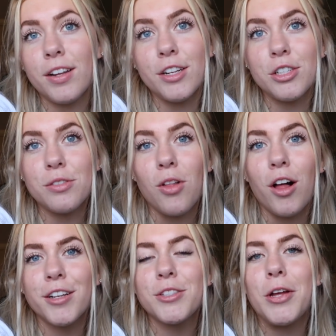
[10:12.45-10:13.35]
finished this
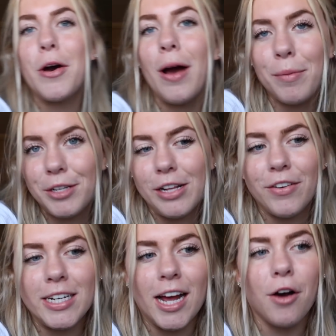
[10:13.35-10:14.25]
vlog, so I'm gonna do
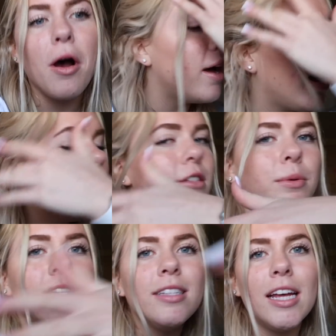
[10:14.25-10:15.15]
that right now. But I
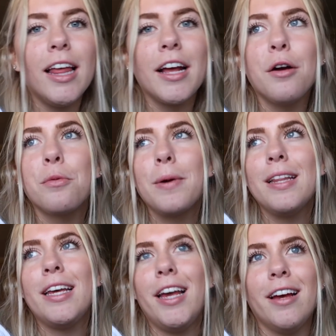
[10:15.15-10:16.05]
just wanted to say like a
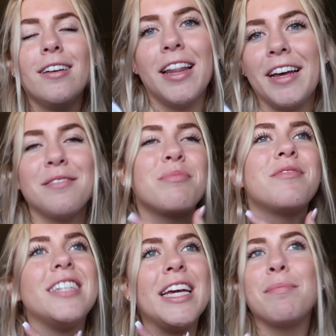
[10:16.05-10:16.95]
really like
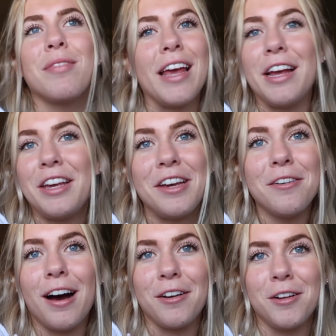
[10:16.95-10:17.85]
deep thank
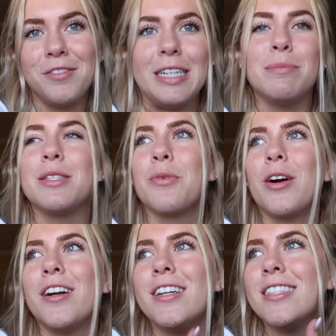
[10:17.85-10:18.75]
you. I don't know if deep's the
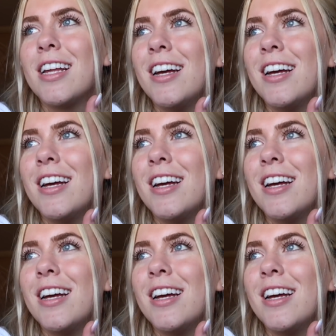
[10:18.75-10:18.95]
word. Is